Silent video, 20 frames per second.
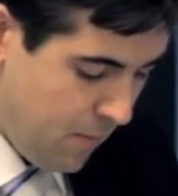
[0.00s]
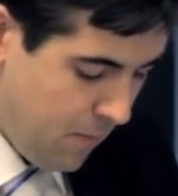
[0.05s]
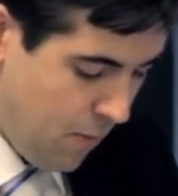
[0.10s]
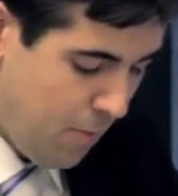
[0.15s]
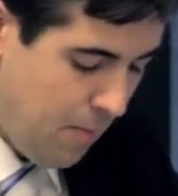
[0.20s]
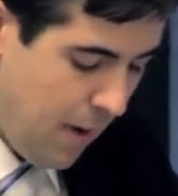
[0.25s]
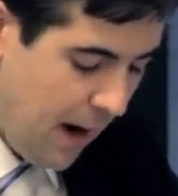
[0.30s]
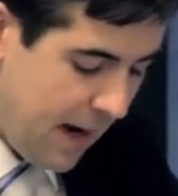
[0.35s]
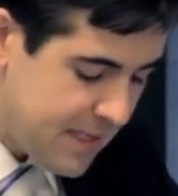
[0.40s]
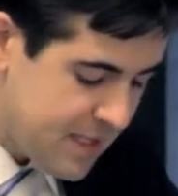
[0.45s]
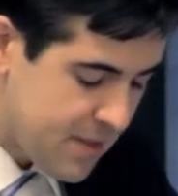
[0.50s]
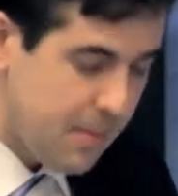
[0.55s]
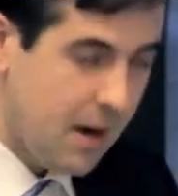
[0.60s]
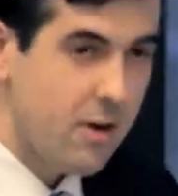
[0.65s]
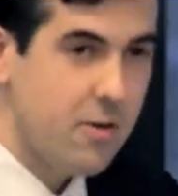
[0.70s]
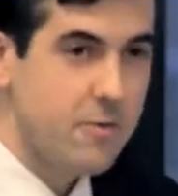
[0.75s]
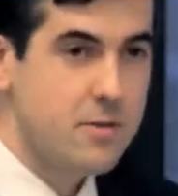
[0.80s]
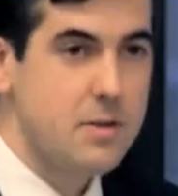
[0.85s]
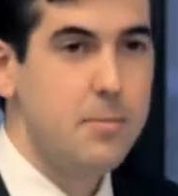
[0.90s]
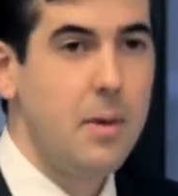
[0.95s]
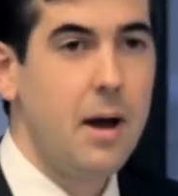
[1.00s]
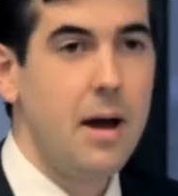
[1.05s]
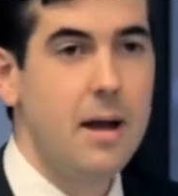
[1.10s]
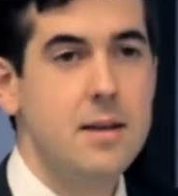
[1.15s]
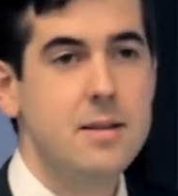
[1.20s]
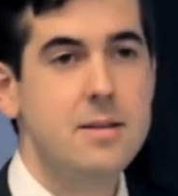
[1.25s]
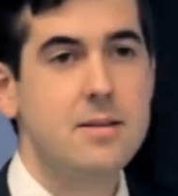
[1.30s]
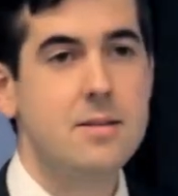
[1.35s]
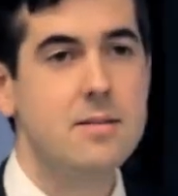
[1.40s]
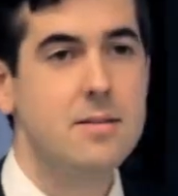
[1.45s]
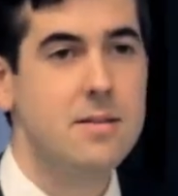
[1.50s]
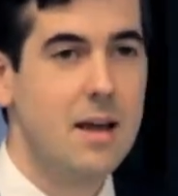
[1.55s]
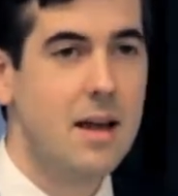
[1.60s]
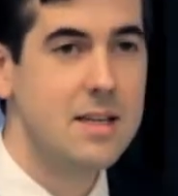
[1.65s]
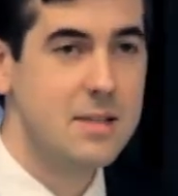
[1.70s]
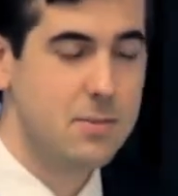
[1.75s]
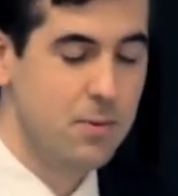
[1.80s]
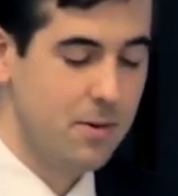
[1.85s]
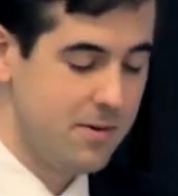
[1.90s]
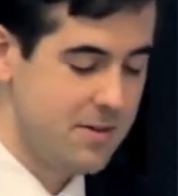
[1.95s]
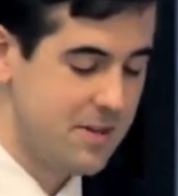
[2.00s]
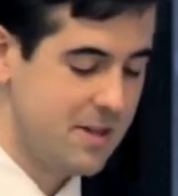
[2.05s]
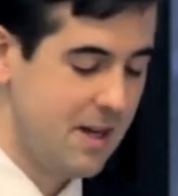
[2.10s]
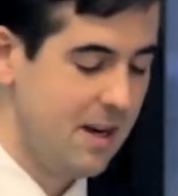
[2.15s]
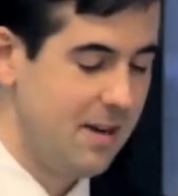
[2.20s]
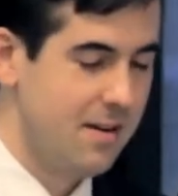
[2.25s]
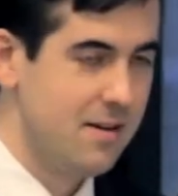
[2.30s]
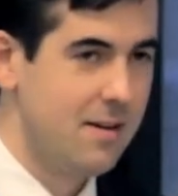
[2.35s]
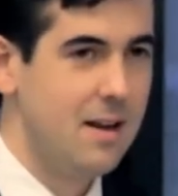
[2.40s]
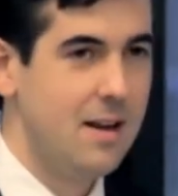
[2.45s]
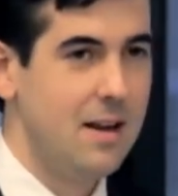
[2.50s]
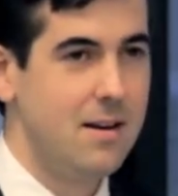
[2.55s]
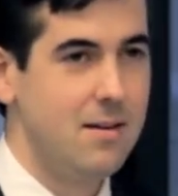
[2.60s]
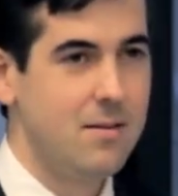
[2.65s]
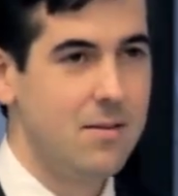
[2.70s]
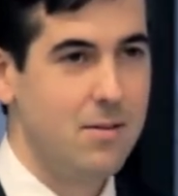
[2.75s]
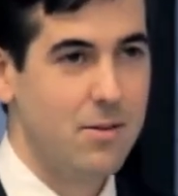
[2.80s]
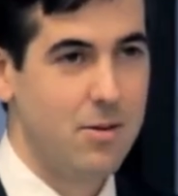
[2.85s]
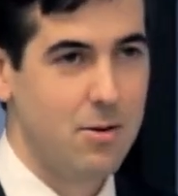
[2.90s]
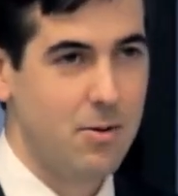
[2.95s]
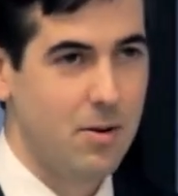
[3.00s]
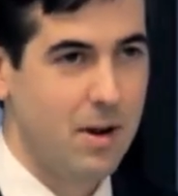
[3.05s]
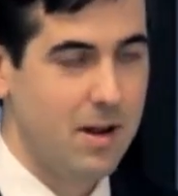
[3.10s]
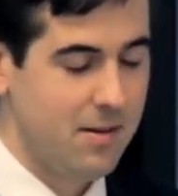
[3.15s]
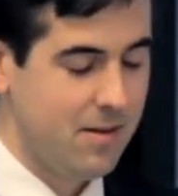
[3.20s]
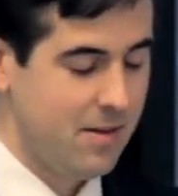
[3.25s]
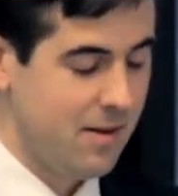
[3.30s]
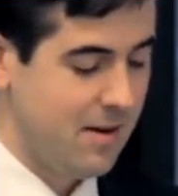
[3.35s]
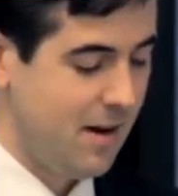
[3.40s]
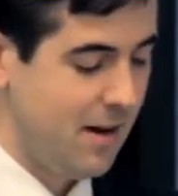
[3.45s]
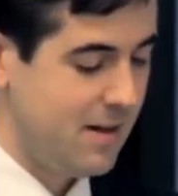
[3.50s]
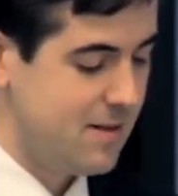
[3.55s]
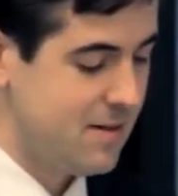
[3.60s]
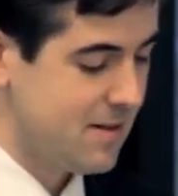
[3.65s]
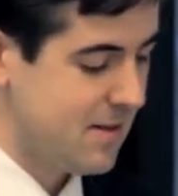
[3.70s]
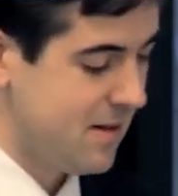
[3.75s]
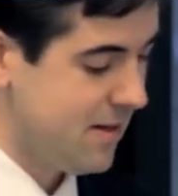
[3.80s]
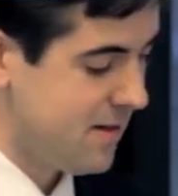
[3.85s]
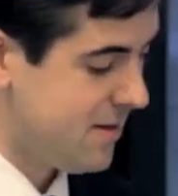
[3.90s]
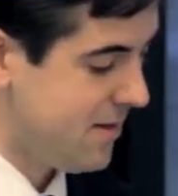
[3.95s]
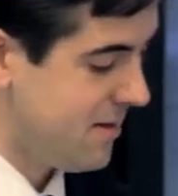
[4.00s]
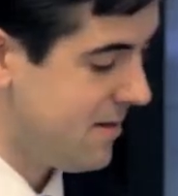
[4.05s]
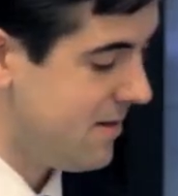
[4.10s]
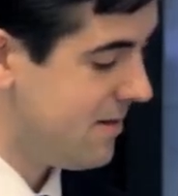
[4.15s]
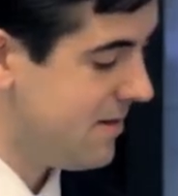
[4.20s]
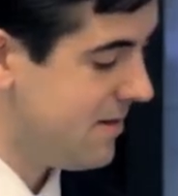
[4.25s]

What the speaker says: remains a matter of debate, as we've seen throughout today's discussion.